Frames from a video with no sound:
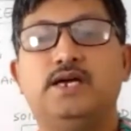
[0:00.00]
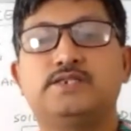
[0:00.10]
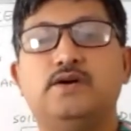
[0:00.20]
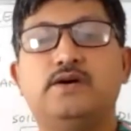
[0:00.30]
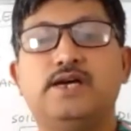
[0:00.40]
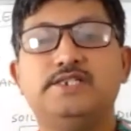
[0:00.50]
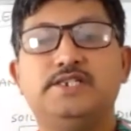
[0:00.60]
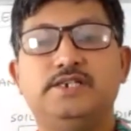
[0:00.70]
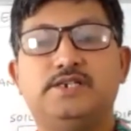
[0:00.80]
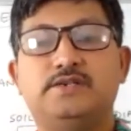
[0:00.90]
as long
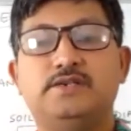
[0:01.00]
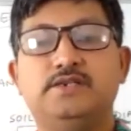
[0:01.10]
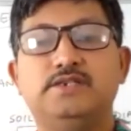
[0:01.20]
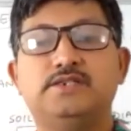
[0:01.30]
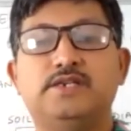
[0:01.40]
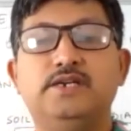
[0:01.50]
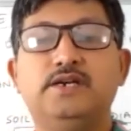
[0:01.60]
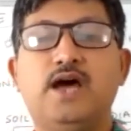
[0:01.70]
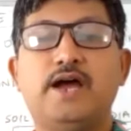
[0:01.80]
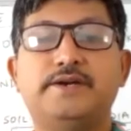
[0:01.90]
as it is
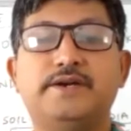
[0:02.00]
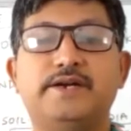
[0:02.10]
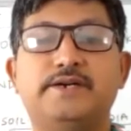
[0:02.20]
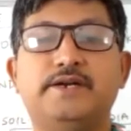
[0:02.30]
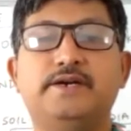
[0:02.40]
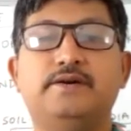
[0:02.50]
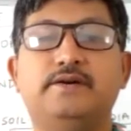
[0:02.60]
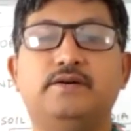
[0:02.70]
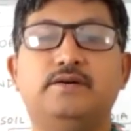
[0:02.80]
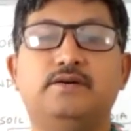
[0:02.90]
in hydrated
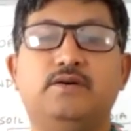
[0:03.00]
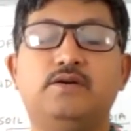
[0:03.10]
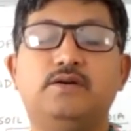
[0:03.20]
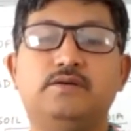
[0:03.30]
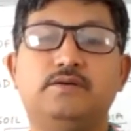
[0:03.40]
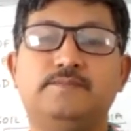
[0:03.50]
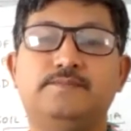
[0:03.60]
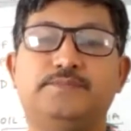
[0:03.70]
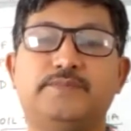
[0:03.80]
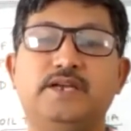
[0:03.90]
or
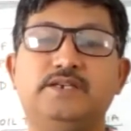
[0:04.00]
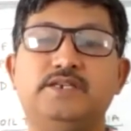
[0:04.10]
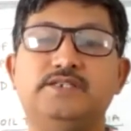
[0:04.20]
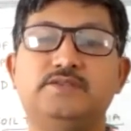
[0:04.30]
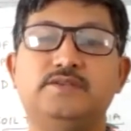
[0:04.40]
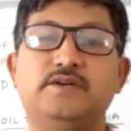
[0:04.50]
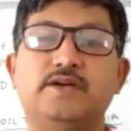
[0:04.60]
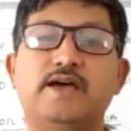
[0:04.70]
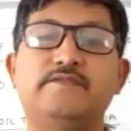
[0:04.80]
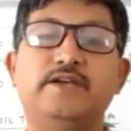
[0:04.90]
it is
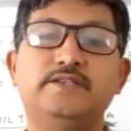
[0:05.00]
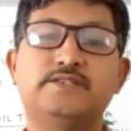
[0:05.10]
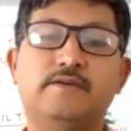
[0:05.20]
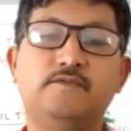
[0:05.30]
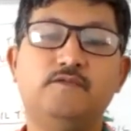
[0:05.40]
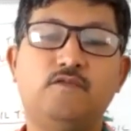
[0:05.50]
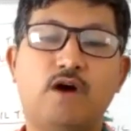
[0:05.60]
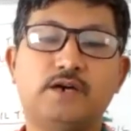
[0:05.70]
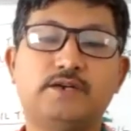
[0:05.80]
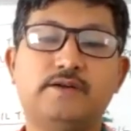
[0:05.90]
having some
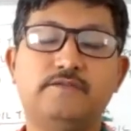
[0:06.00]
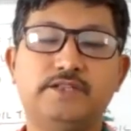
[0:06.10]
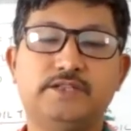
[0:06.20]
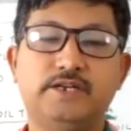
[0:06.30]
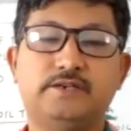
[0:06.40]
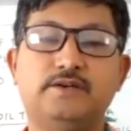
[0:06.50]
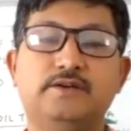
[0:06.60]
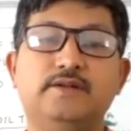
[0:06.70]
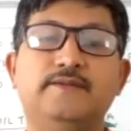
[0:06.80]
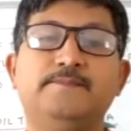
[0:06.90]
water with it.
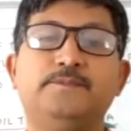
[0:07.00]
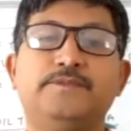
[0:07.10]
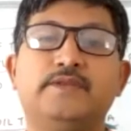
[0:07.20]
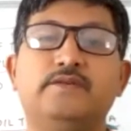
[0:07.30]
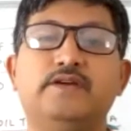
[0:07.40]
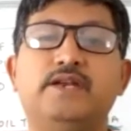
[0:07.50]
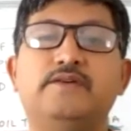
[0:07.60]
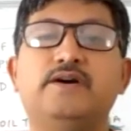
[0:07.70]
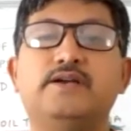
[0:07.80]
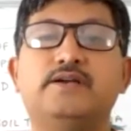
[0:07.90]

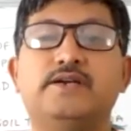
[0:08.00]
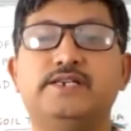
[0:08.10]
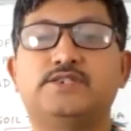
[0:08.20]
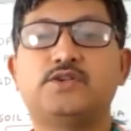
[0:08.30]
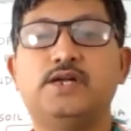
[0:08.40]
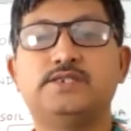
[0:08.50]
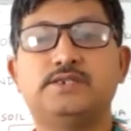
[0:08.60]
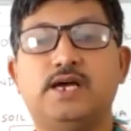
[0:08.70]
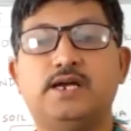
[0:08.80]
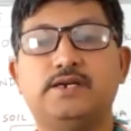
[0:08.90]
Whenever red
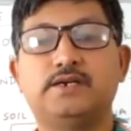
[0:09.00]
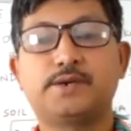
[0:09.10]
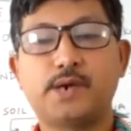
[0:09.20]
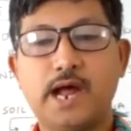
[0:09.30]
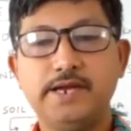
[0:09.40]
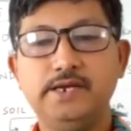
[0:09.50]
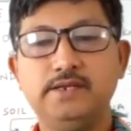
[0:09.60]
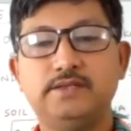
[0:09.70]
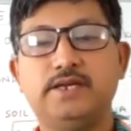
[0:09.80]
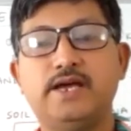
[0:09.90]
soils are
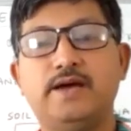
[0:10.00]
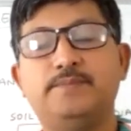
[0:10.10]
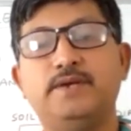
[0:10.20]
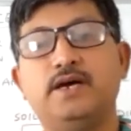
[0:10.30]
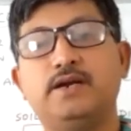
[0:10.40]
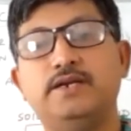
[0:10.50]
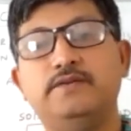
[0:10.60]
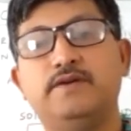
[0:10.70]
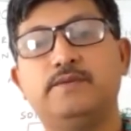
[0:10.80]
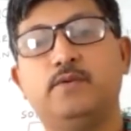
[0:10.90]
dry, they appear
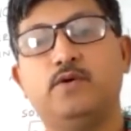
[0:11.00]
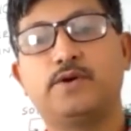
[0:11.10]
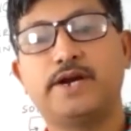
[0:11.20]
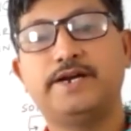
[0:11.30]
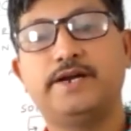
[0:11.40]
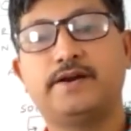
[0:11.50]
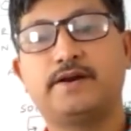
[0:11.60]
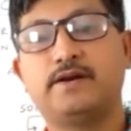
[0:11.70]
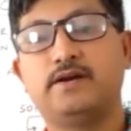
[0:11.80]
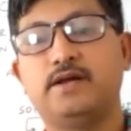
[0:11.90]
even more redder.
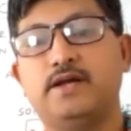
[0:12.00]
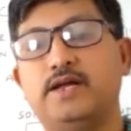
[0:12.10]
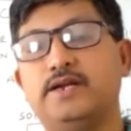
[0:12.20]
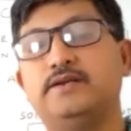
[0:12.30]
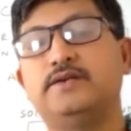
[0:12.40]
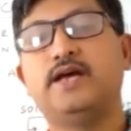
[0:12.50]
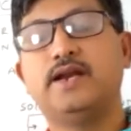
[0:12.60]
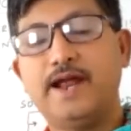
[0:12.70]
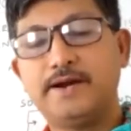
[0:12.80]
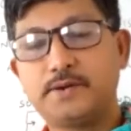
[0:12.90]
And
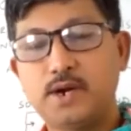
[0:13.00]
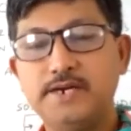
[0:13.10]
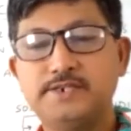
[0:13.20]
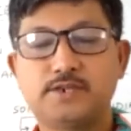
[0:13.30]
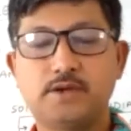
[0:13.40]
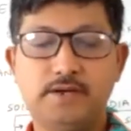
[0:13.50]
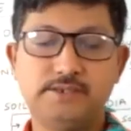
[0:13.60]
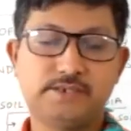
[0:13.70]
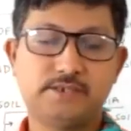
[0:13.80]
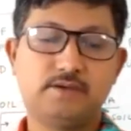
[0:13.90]
the laterite
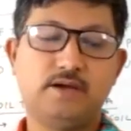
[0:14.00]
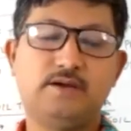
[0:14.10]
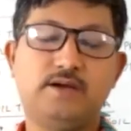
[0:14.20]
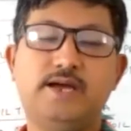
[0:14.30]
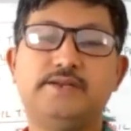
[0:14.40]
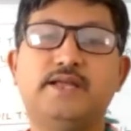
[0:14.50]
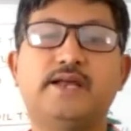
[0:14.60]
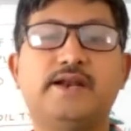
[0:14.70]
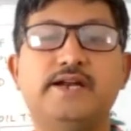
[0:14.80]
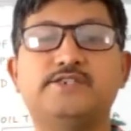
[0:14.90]
soils and
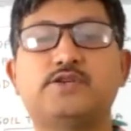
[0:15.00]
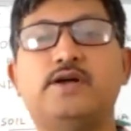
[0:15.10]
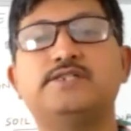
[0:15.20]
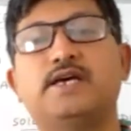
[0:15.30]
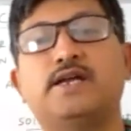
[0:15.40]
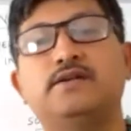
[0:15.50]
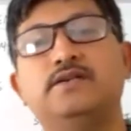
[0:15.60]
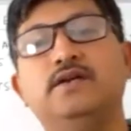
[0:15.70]
the red soils are